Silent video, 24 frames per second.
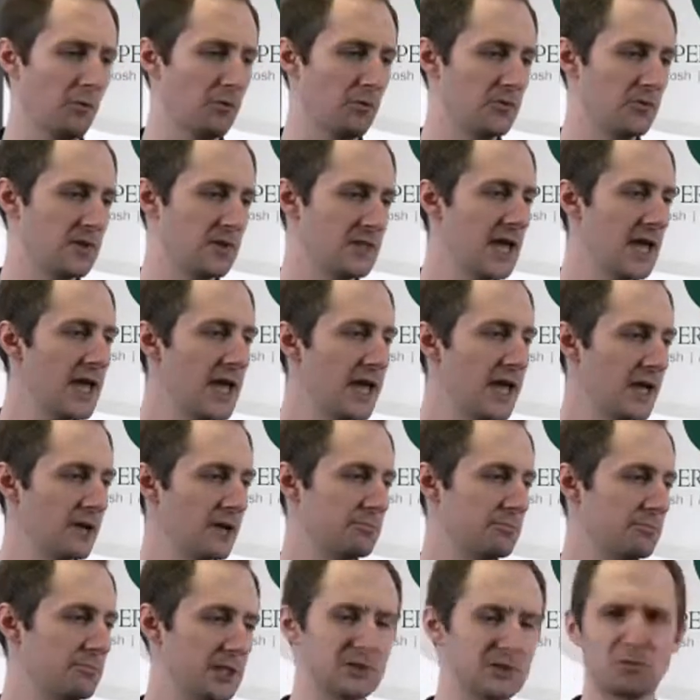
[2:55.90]
Today,
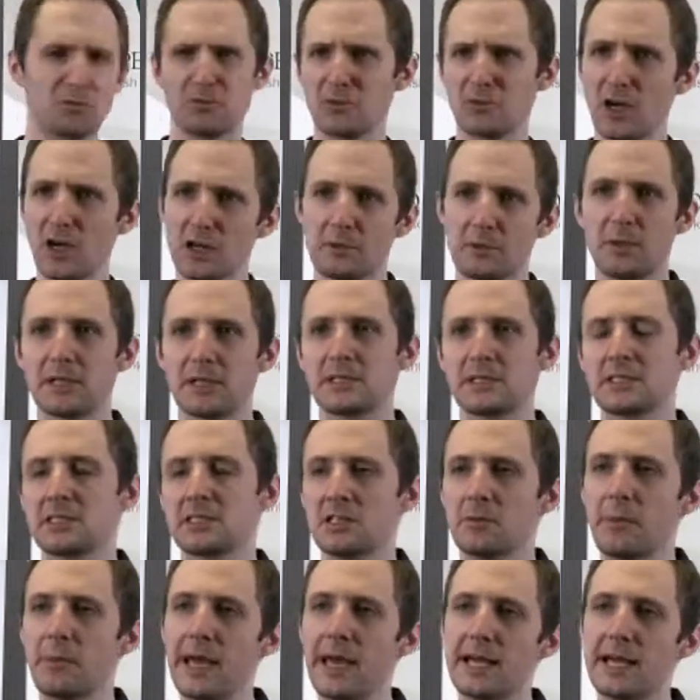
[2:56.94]
because we've talked about this in
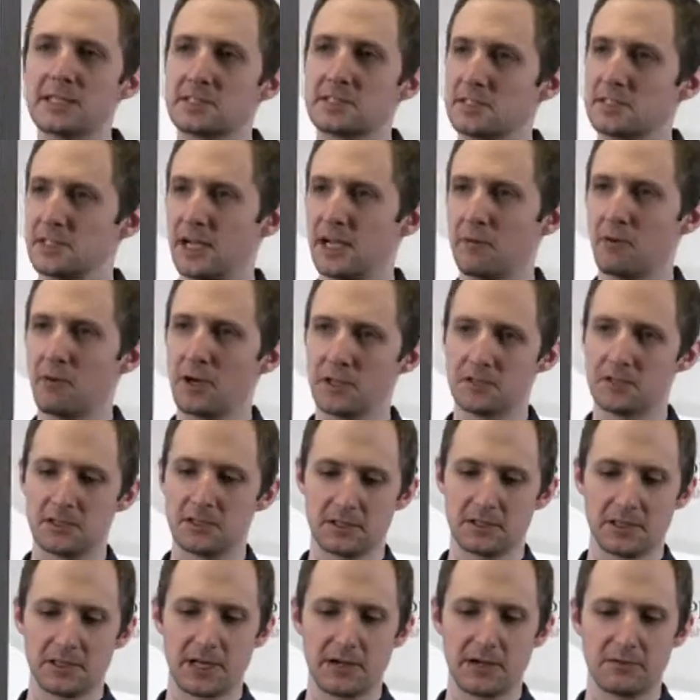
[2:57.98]
the past and I wanted
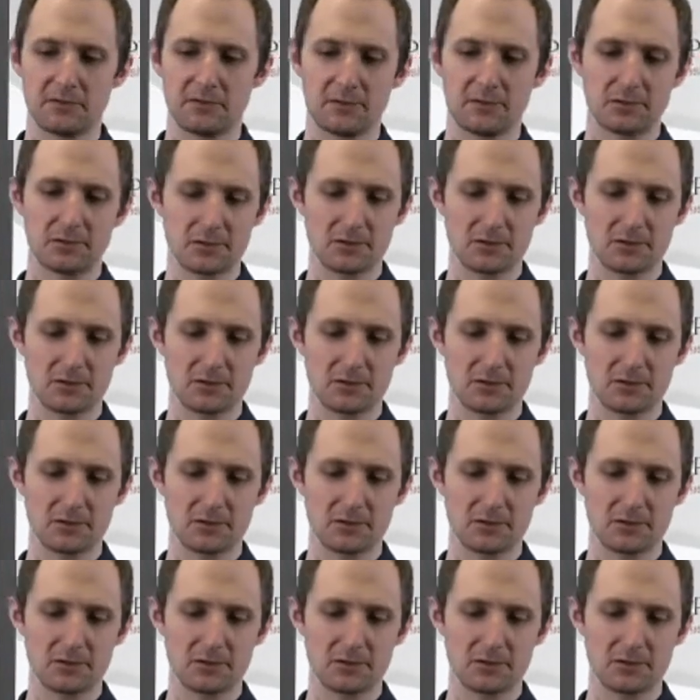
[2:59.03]
to kind of